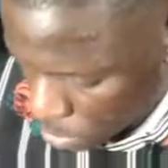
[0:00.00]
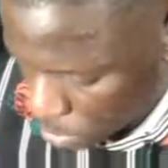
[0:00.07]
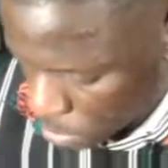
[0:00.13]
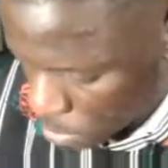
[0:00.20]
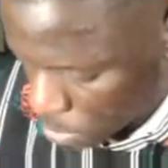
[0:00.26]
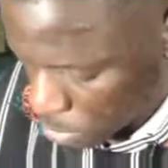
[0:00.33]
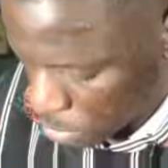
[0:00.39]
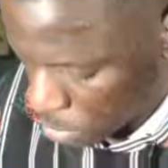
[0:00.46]
because
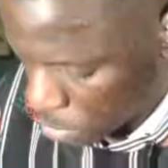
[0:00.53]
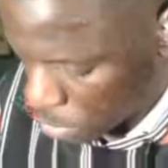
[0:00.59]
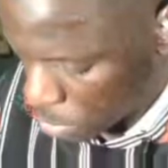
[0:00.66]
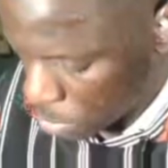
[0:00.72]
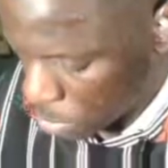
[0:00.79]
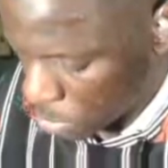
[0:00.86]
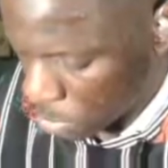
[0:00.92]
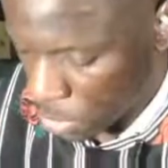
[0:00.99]
of the
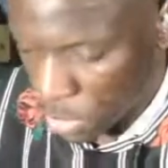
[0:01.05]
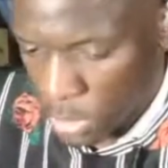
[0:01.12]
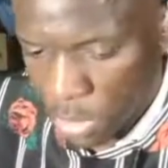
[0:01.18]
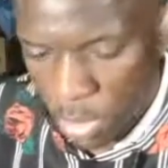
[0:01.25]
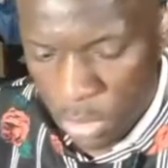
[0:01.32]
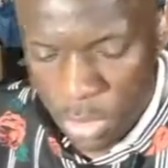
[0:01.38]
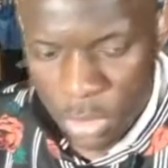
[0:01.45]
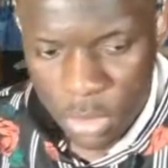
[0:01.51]
reincarnation
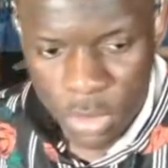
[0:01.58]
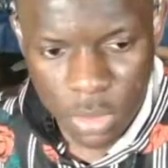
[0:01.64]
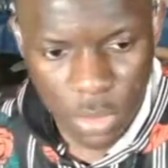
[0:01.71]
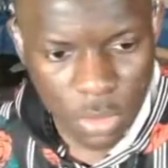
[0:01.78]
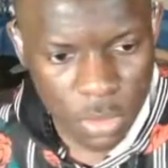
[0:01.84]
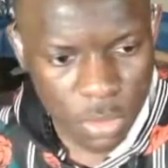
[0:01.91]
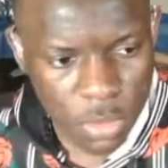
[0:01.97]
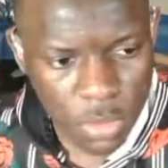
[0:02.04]
technically
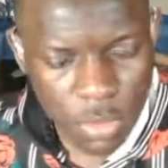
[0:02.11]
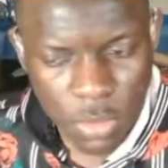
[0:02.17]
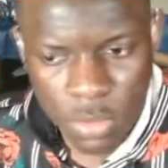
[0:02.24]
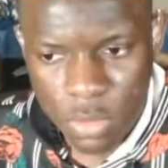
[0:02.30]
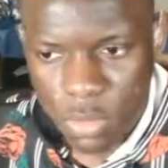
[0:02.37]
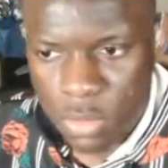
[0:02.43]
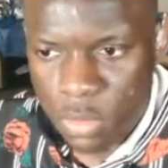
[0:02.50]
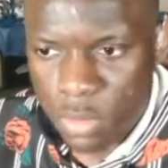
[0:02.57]
like already
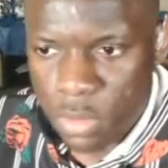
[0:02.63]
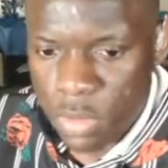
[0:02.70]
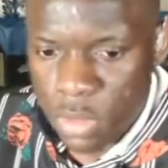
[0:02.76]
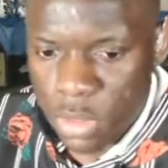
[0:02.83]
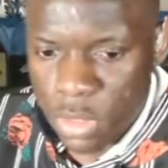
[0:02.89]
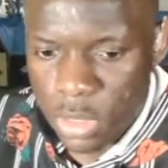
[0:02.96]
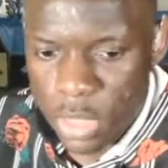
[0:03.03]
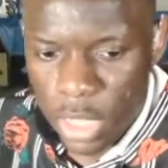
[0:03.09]
happened?
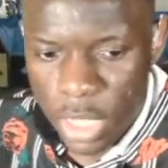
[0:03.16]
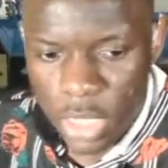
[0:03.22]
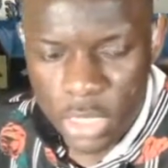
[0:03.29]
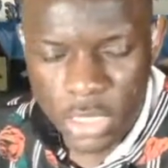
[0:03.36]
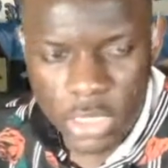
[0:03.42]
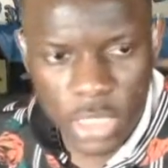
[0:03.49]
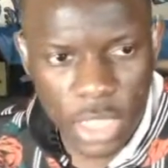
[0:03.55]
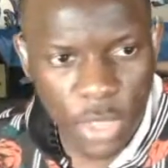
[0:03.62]
Yeah,
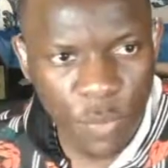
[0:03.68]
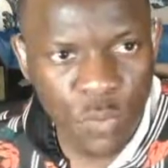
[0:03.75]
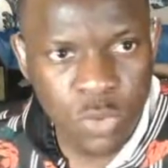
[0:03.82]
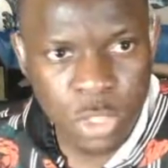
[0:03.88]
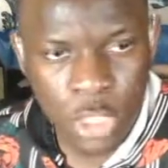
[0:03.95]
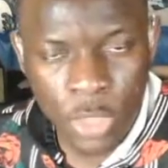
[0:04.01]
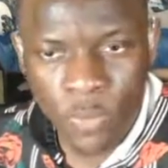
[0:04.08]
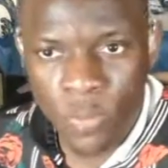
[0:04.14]
because like, with
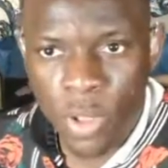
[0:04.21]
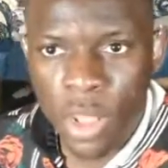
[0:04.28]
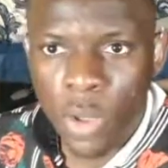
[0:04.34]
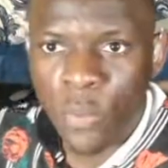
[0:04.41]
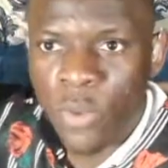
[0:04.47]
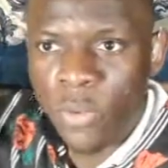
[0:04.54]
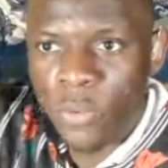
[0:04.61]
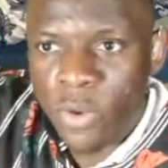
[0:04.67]

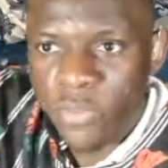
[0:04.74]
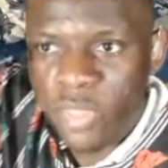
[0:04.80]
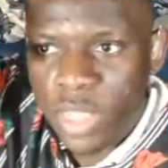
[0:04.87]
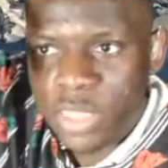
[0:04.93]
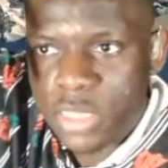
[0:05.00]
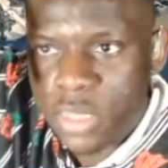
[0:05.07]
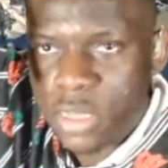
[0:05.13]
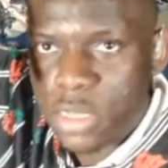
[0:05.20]

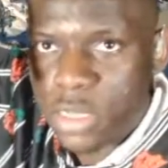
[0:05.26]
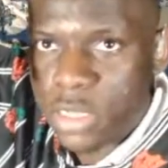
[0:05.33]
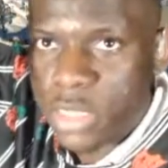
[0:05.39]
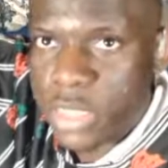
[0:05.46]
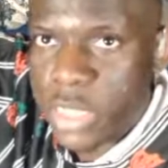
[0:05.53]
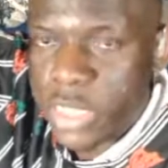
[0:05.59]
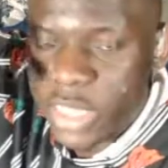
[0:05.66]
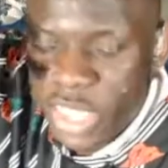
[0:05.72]
like
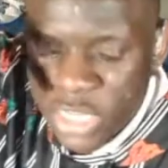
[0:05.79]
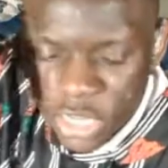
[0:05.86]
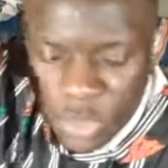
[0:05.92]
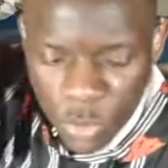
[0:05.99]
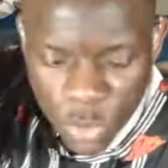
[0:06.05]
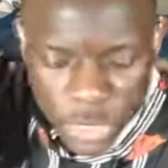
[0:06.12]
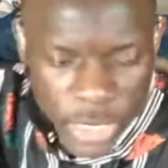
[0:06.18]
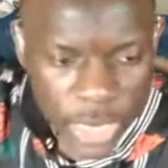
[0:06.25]
the thing
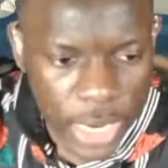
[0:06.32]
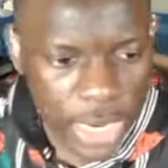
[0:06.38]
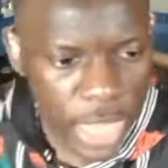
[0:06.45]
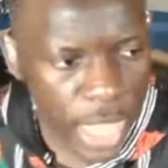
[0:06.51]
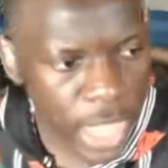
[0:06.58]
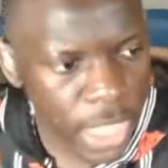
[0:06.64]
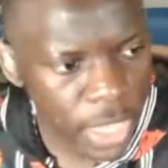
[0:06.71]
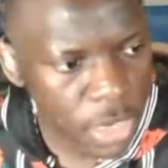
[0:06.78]
Jinwoo did at
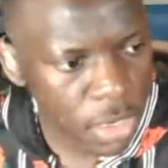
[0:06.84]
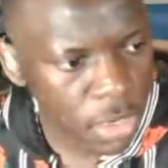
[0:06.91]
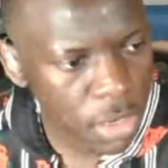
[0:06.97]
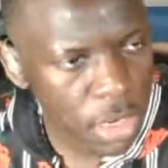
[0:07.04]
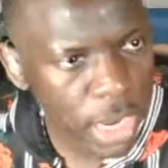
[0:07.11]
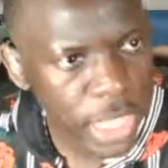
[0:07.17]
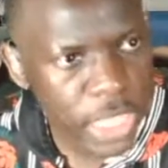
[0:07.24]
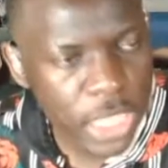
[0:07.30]
the end,
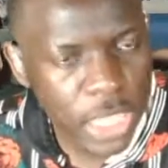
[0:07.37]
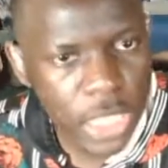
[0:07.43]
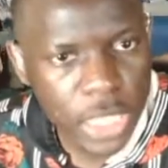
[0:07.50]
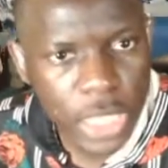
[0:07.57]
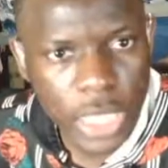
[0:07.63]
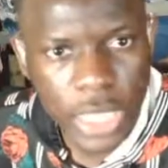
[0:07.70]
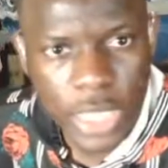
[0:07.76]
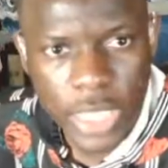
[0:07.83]
like
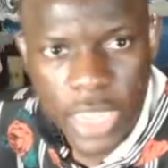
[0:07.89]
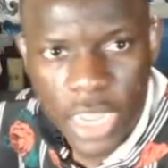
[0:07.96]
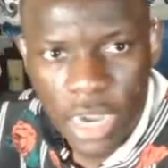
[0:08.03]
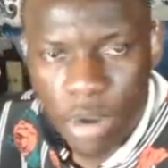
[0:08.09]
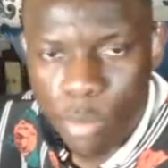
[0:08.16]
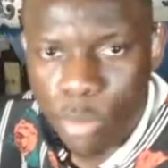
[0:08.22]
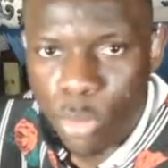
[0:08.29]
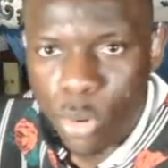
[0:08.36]
he kind
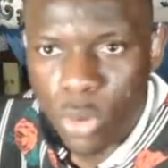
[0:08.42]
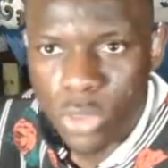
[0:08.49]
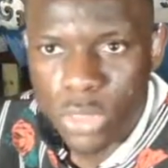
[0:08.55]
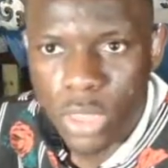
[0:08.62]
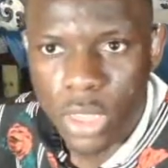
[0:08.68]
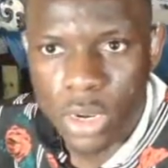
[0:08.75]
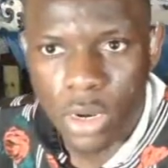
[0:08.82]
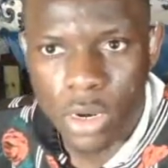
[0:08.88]
of broke
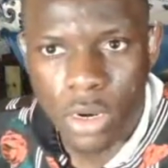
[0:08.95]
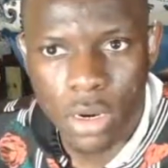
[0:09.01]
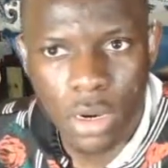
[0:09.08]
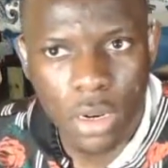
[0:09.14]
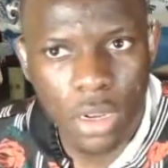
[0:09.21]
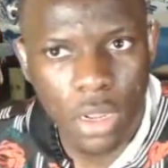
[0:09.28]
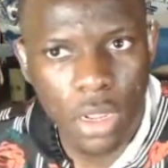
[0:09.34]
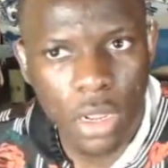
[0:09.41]
their.
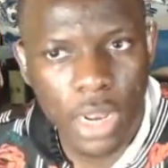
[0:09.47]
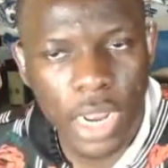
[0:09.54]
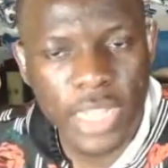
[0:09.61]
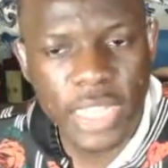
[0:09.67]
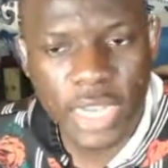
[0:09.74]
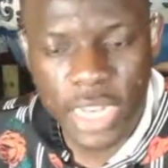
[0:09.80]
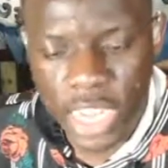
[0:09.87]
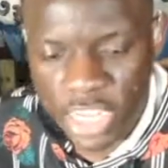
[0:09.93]
Like
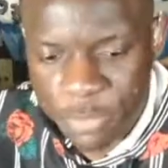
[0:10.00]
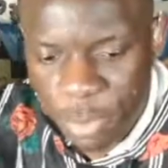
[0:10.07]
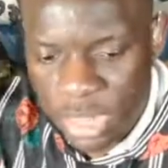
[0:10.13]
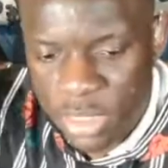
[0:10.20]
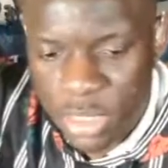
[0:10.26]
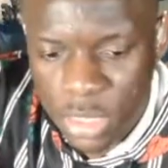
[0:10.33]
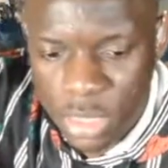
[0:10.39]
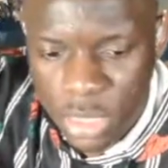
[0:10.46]
they
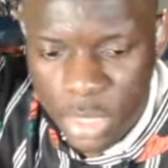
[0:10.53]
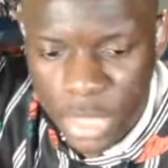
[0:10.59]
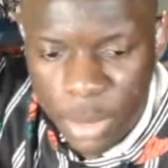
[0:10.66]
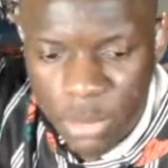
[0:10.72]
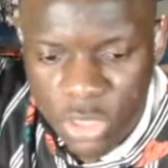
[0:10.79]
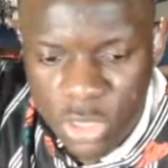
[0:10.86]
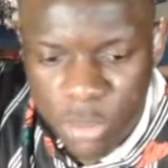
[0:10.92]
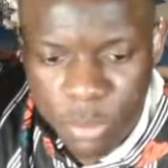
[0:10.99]
expected
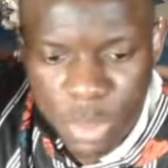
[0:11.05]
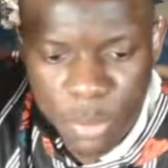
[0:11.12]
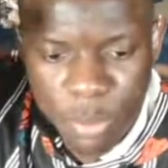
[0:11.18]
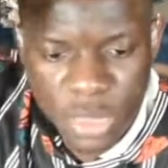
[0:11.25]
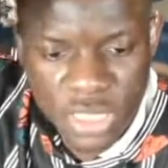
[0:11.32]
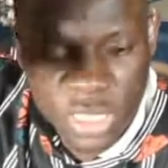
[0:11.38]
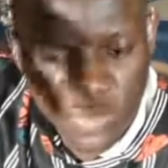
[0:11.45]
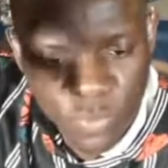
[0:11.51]
him to be
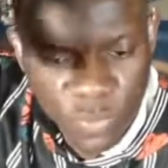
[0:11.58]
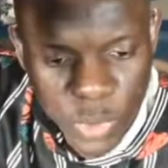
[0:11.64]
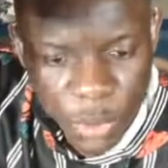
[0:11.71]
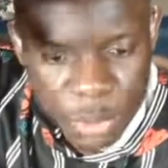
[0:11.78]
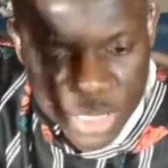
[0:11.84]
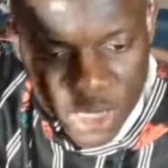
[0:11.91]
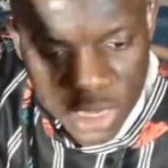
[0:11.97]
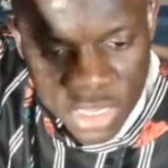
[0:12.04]

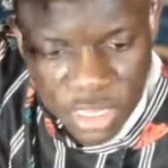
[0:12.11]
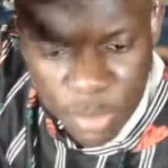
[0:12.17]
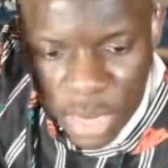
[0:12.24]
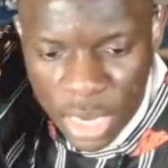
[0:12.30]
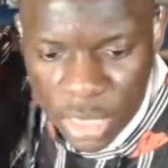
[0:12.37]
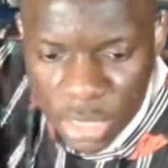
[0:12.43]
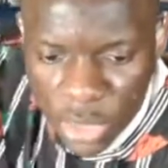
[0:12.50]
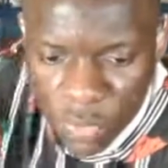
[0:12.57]
repossessed by
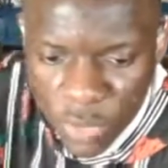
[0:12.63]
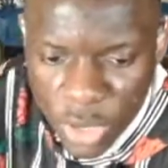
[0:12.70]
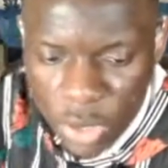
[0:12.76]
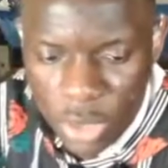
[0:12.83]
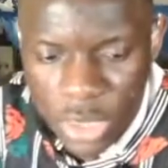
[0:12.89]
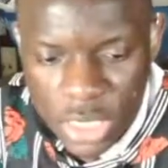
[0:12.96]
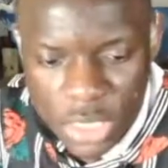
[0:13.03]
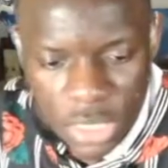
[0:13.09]
like the
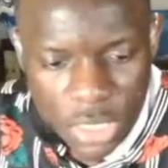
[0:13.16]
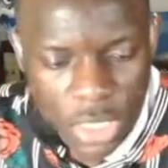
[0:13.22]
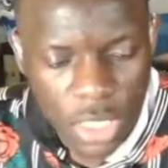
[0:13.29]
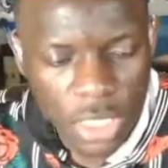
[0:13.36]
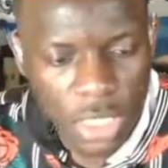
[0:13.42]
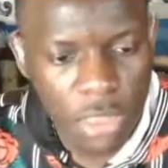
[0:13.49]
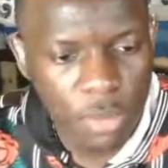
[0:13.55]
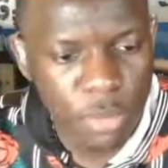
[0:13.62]
reincarnation
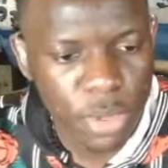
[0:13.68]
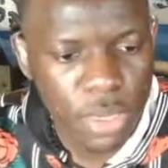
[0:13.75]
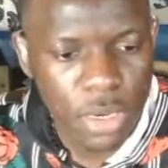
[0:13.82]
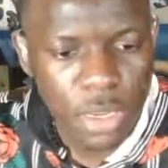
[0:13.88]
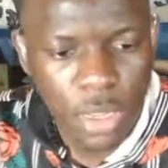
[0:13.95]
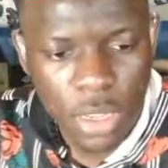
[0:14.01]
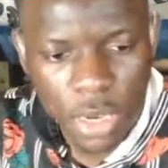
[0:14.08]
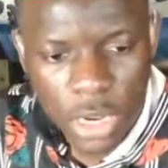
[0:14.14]
thing, but
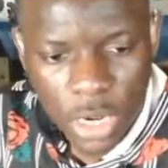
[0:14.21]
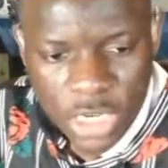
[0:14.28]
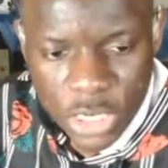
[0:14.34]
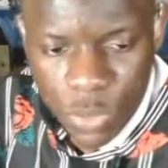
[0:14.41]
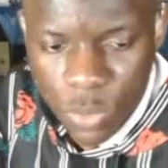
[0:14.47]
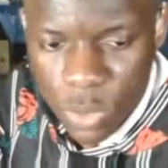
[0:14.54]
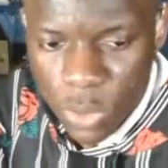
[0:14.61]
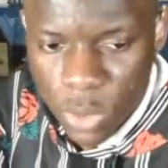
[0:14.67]
now
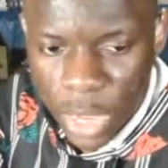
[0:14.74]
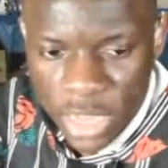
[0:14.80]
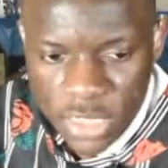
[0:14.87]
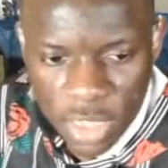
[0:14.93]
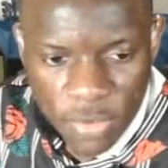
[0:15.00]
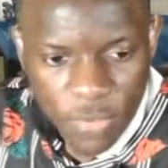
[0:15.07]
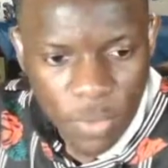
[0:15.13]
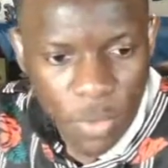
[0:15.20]
Jinwoo has like full